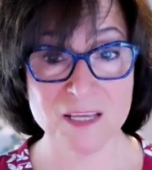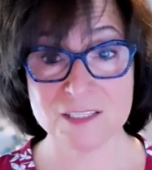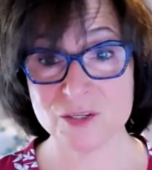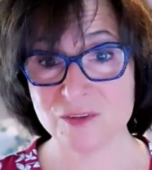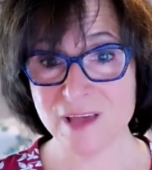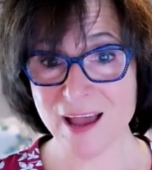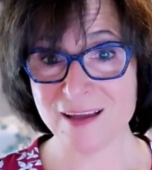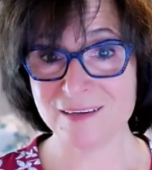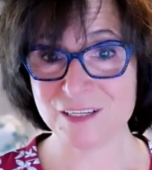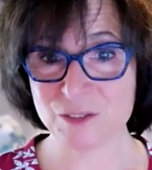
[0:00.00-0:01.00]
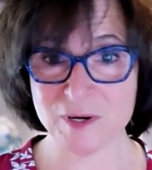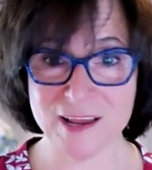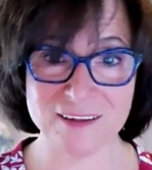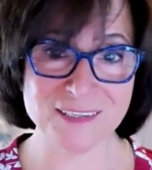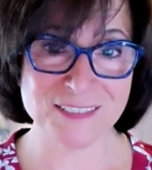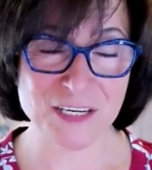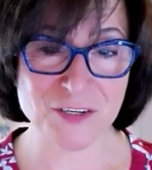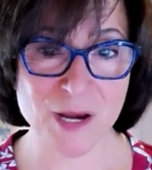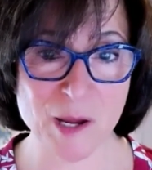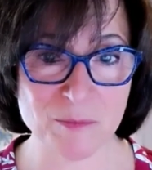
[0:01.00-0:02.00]
So that is what
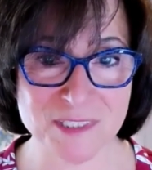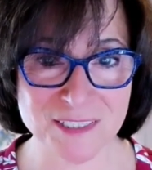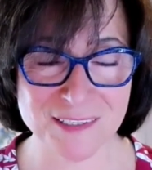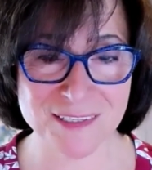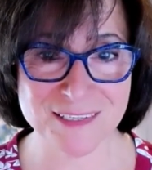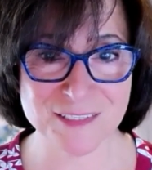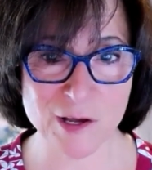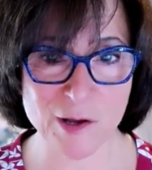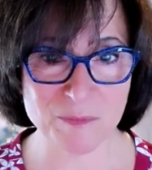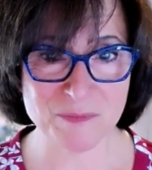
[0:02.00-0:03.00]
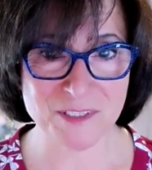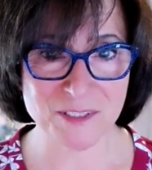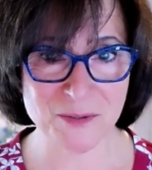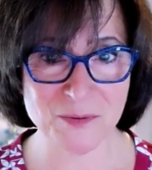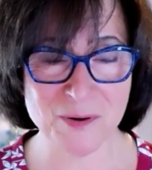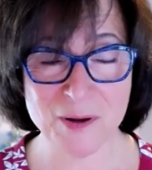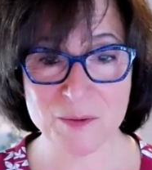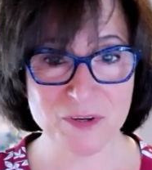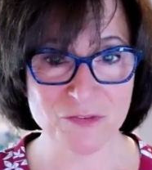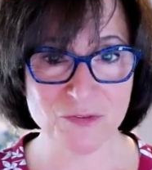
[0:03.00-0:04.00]
Alexander Hamilton is up to
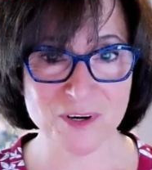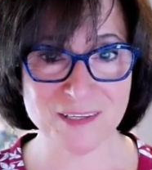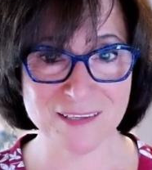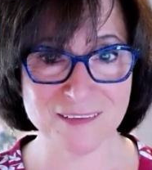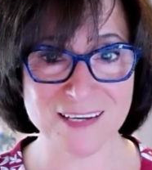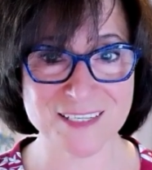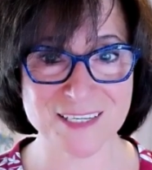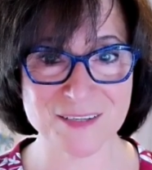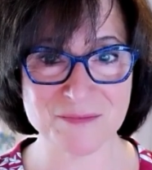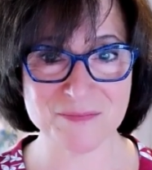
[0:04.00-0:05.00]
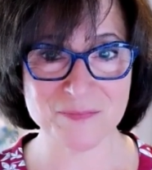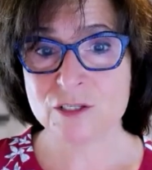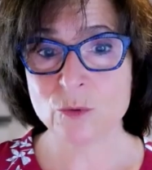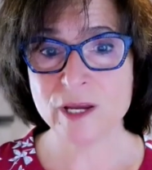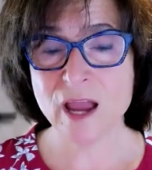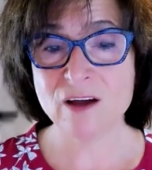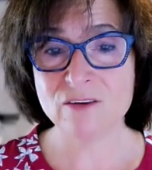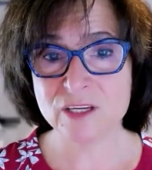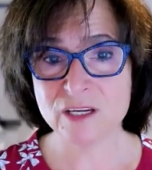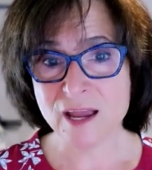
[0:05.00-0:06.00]
before the election. So we
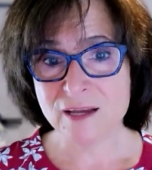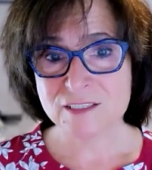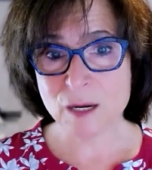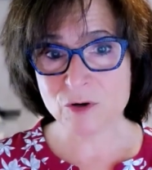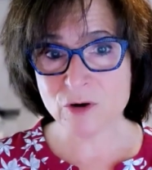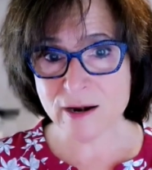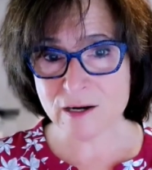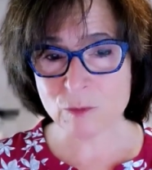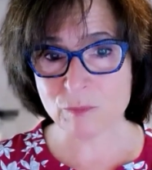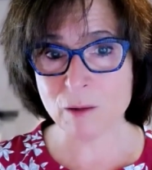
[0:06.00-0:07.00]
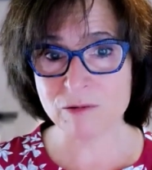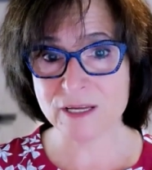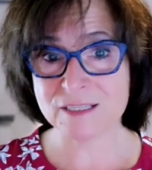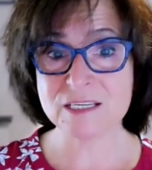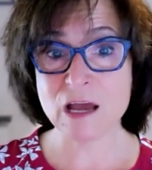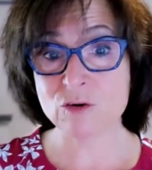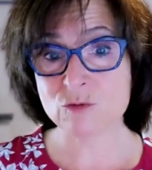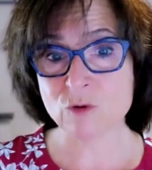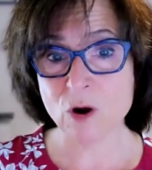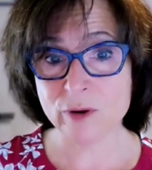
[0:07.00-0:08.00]
have the Democratic Republicans now
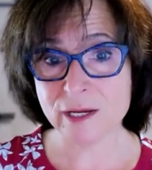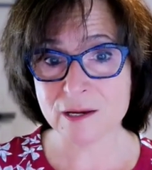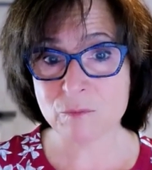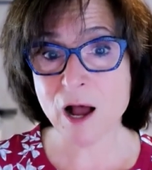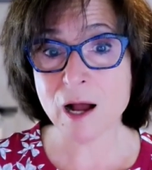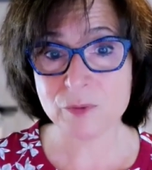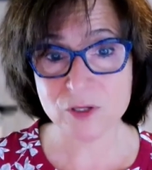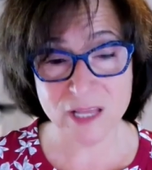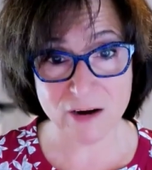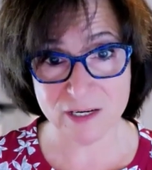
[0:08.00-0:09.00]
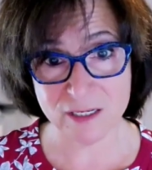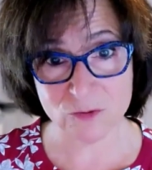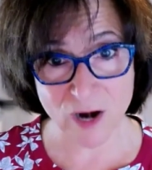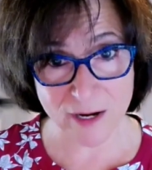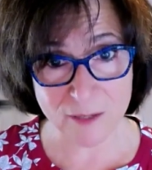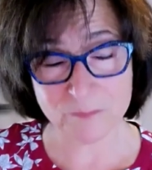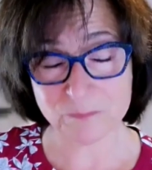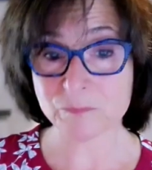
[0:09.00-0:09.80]
growing in popularity, right?